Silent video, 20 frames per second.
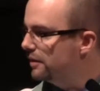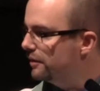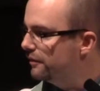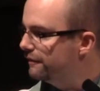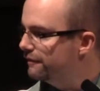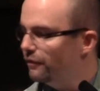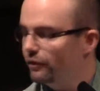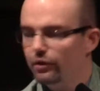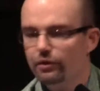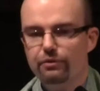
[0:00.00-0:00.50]

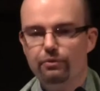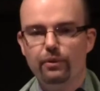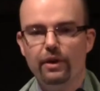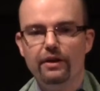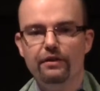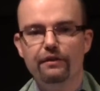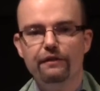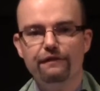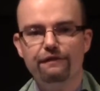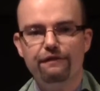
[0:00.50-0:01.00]
Firth read
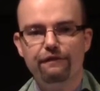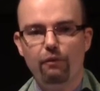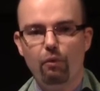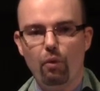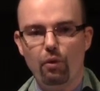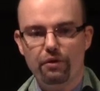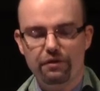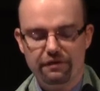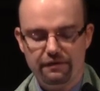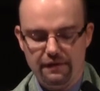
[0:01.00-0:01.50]
the
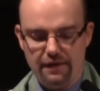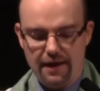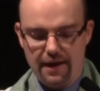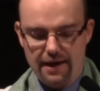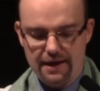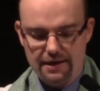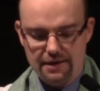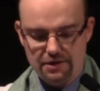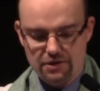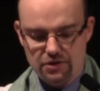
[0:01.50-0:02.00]
fourth day
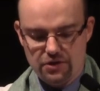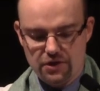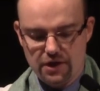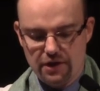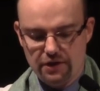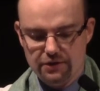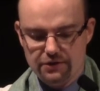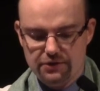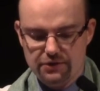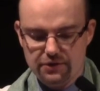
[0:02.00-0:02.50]
in
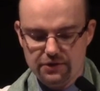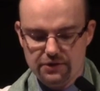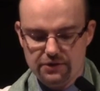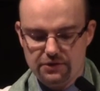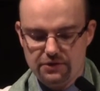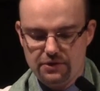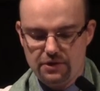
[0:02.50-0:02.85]
Genesis